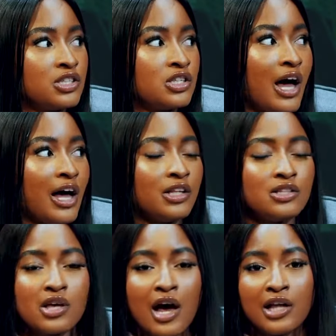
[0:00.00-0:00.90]
Kendrick
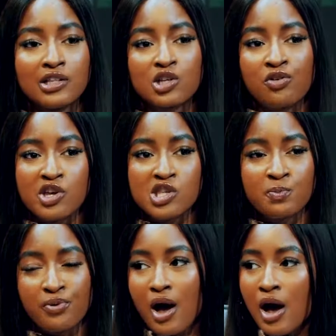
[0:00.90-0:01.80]
Lamar, and, and Drake. Chris
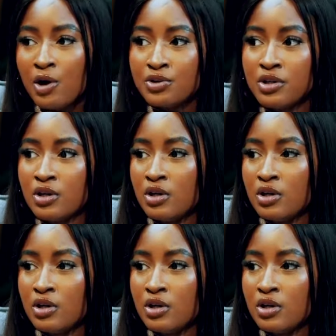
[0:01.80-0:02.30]
Brown.